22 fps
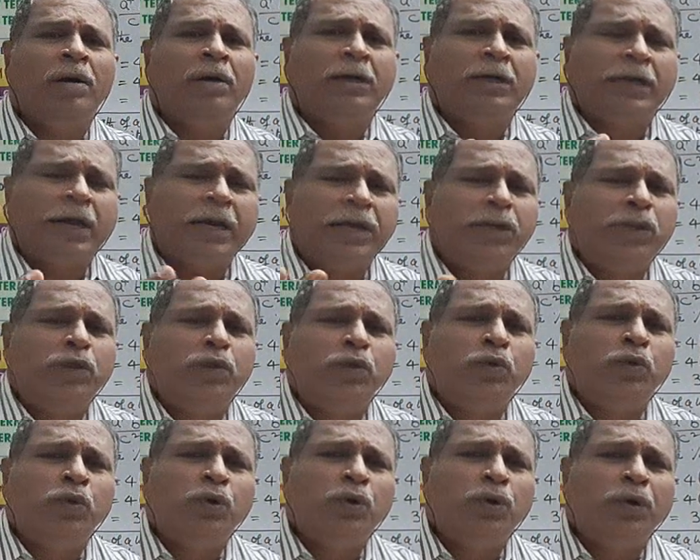try
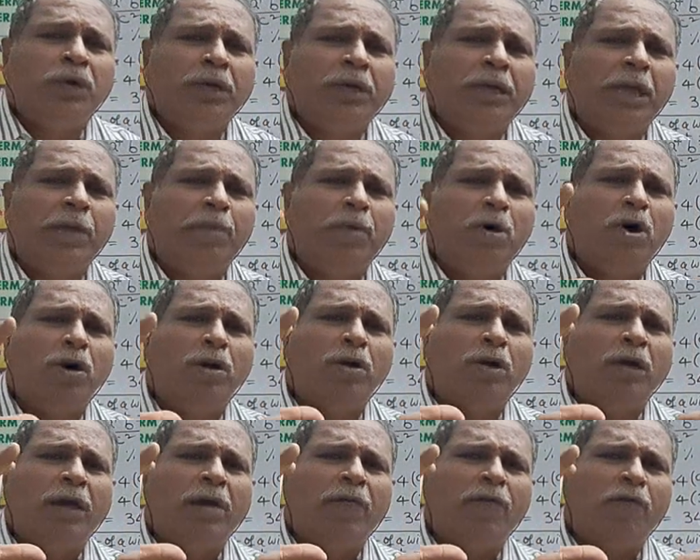to keep
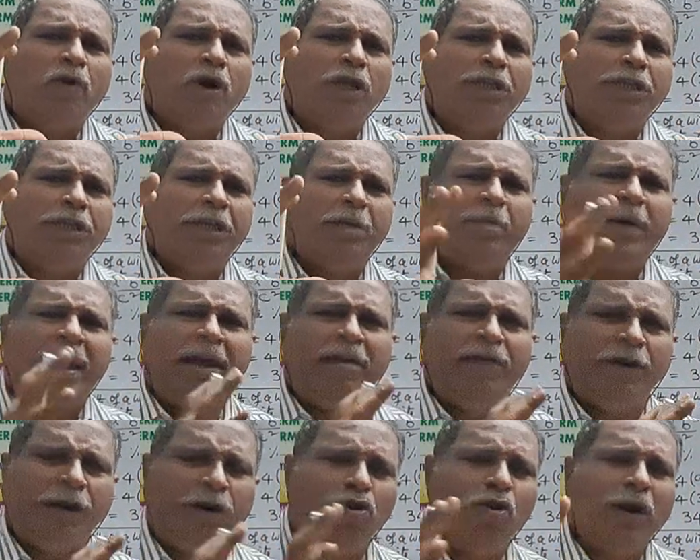on watching my
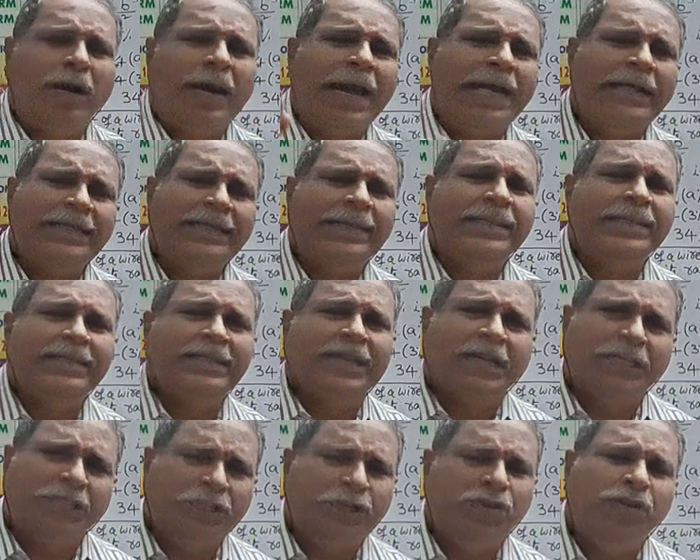video classes
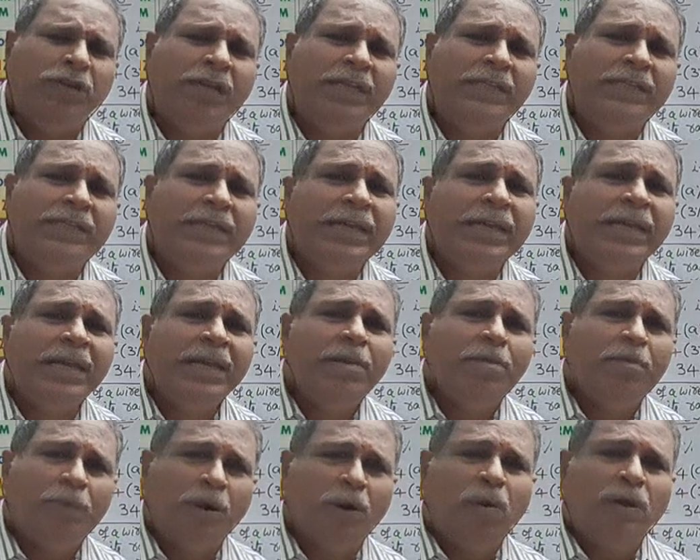continuously,
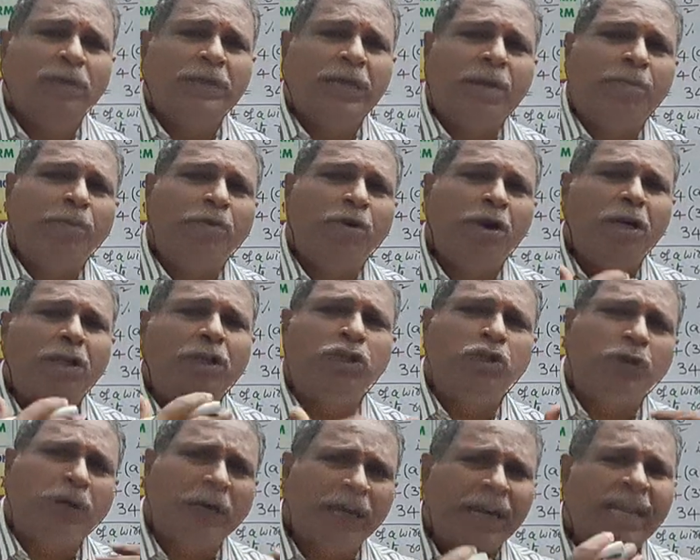because I am going
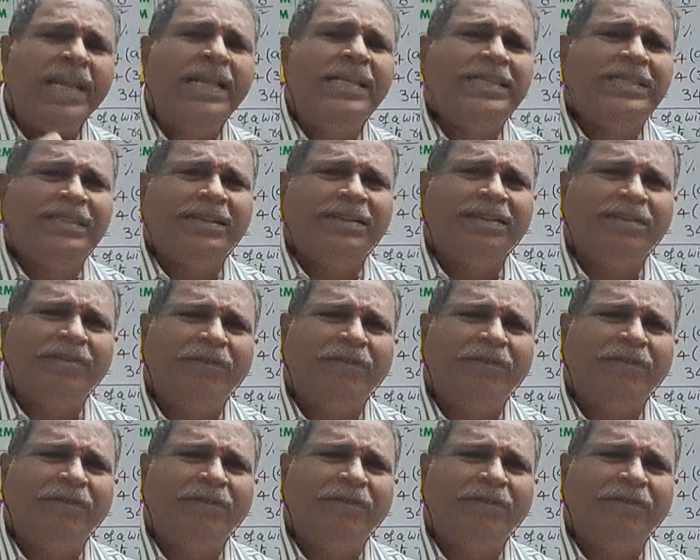to release